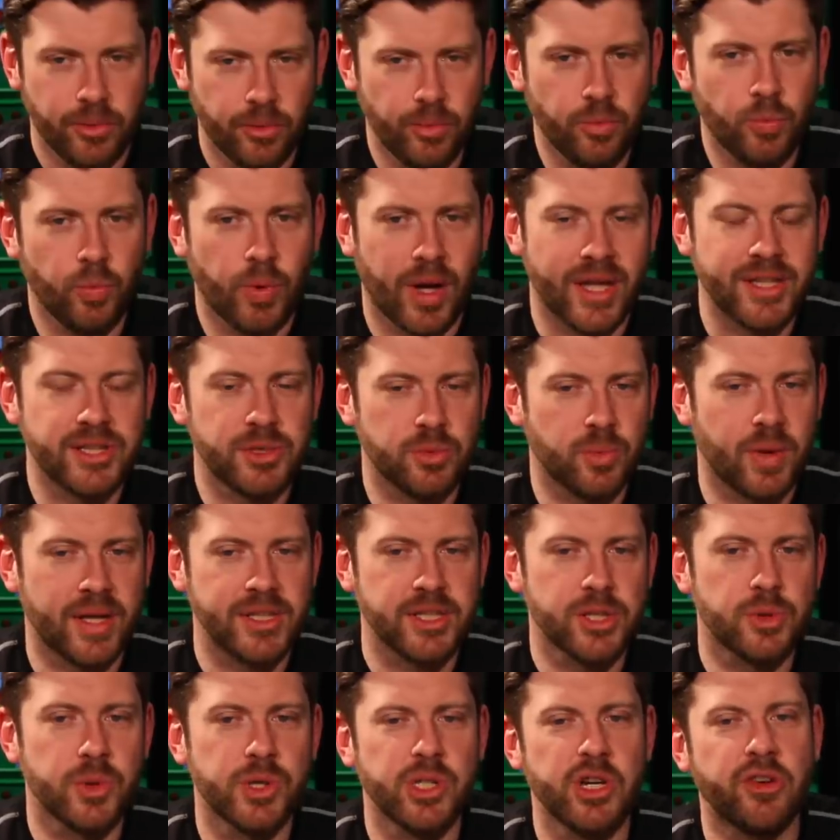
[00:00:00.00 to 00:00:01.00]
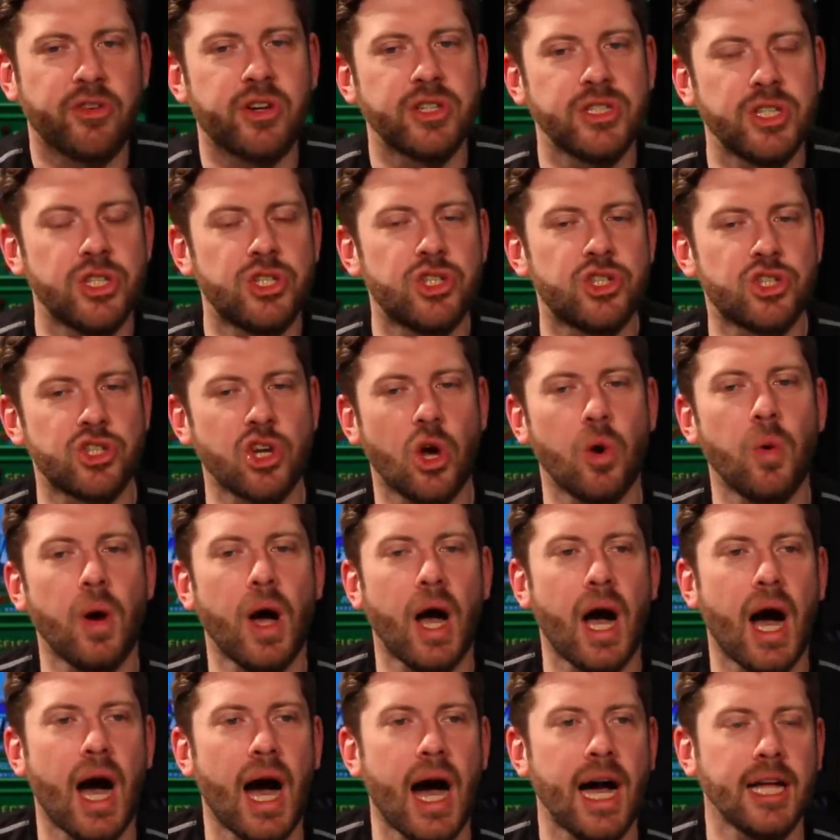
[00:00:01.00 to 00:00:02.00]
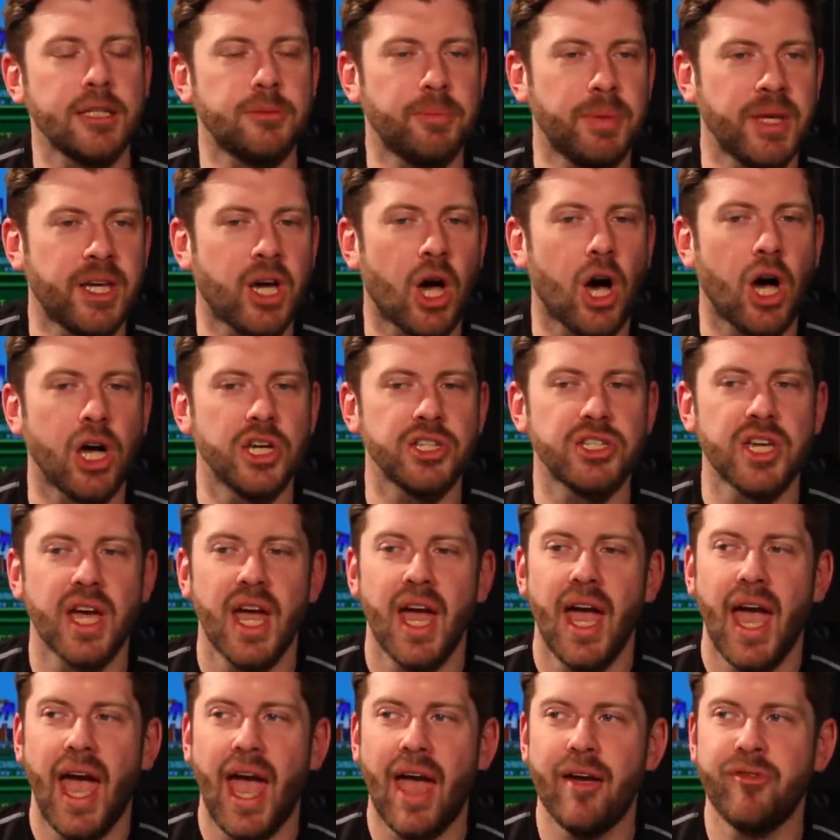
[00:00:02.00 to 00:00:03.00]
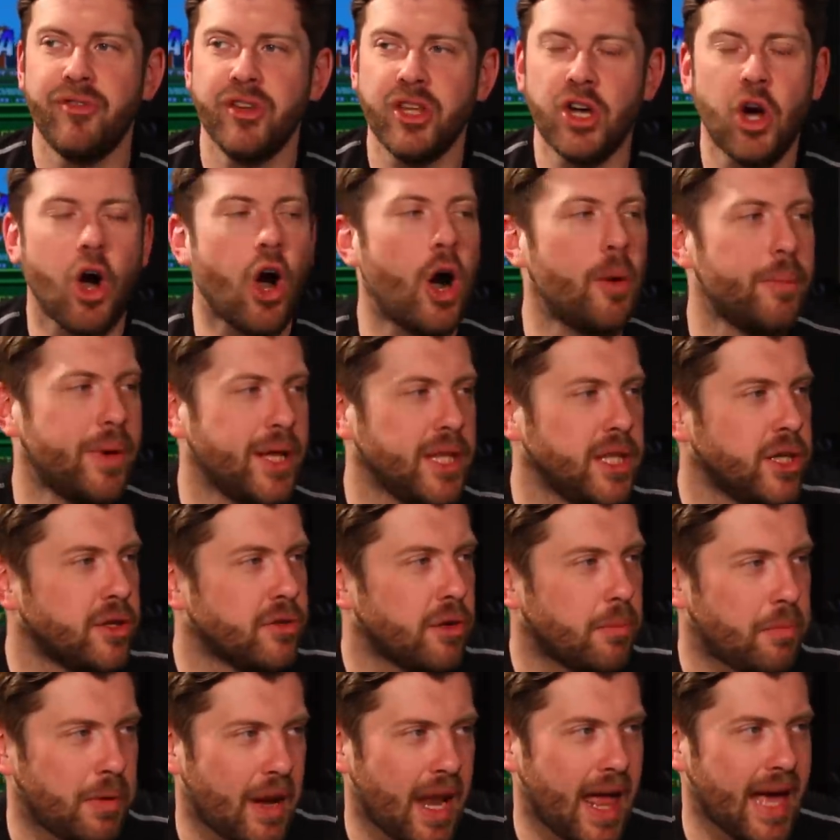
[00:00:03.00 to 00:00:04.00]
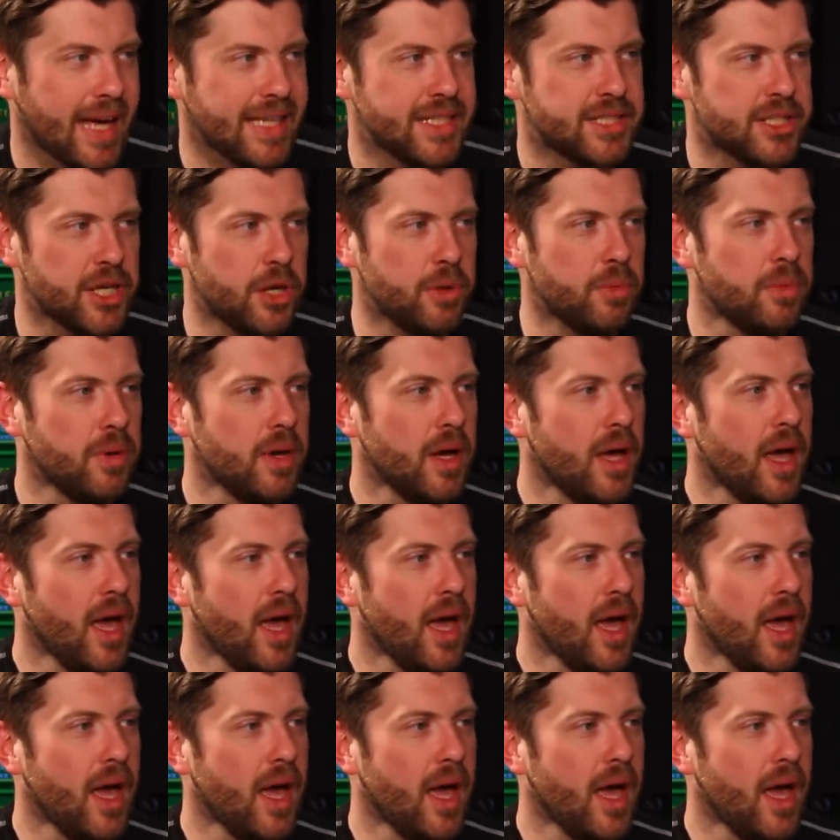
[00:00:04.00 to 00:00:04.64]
when when to switch off because it's so hard because every comment you reply to